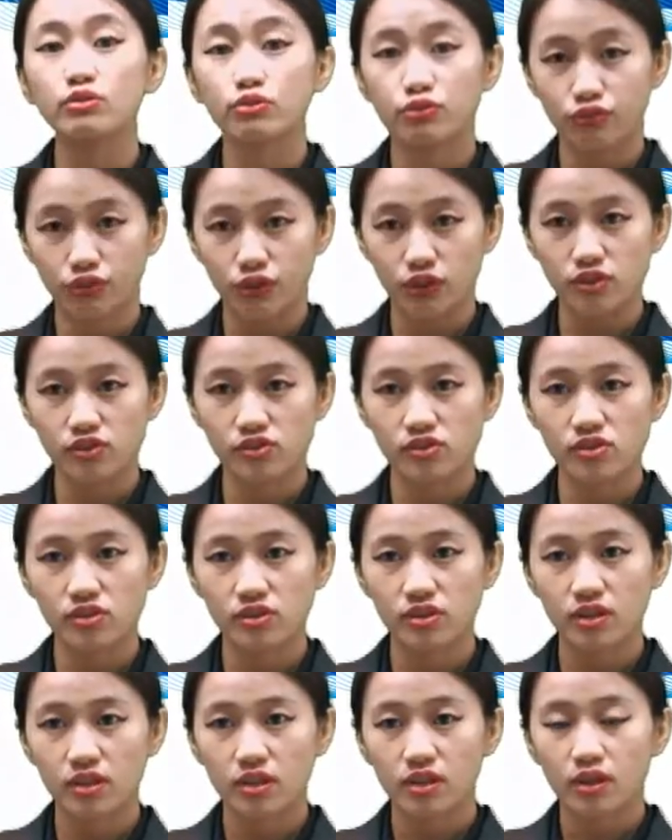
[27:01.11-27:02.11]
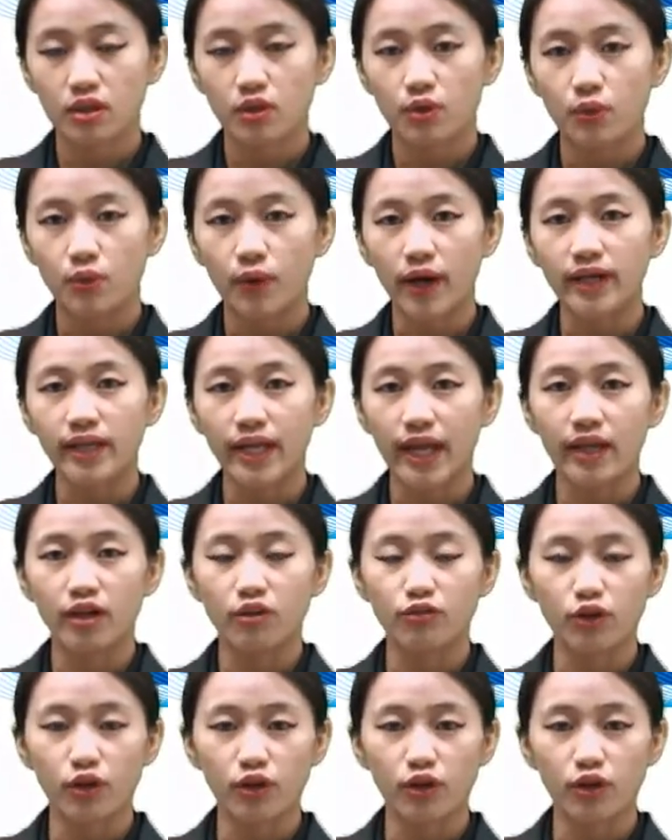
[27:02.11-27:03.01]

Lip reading: foot, right? And of